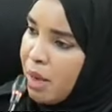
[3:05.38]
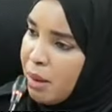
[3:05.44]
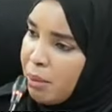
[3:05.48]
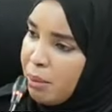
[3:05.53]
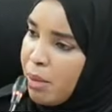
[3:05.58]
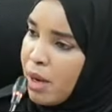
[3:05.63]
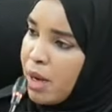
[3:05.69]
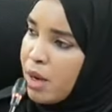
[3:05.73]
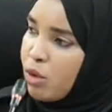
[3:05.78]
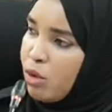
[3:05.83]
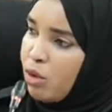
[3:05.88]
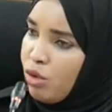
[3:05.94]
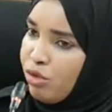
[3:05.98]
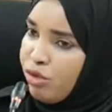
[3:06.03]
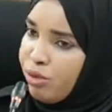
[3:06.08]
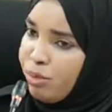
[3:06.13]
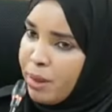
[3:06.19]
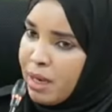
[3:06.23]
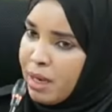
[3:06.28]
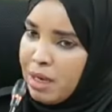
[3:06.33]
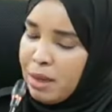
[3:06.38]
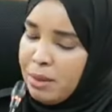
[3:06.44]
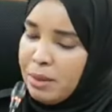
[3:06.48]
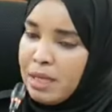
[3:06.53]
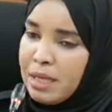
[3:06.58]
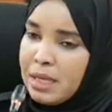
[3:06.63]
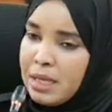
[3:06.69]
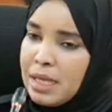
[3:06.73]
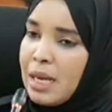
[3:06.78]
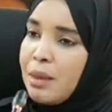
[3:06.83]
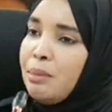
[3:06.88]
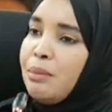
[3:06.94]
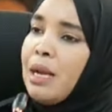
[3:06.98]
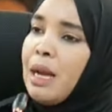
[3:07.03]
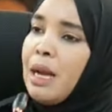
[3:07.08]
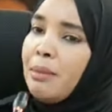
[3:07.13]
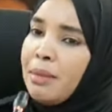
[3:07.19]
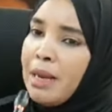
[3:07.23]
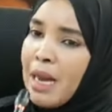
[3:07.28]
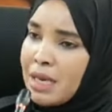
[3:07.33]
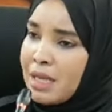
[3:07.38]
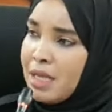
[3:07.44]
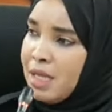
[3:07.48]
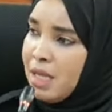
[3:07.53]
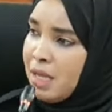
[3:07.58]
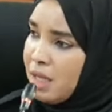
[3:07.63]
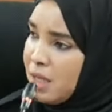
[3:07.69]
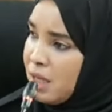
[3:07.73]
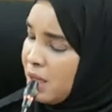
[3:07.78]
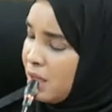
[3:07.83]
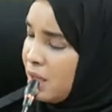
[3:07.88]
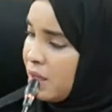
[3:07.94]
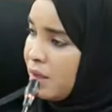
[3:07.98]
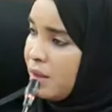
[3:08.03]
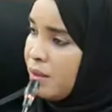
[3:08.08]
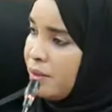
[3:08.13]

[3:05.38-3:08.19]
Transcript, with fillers: member of parliament can be abducted,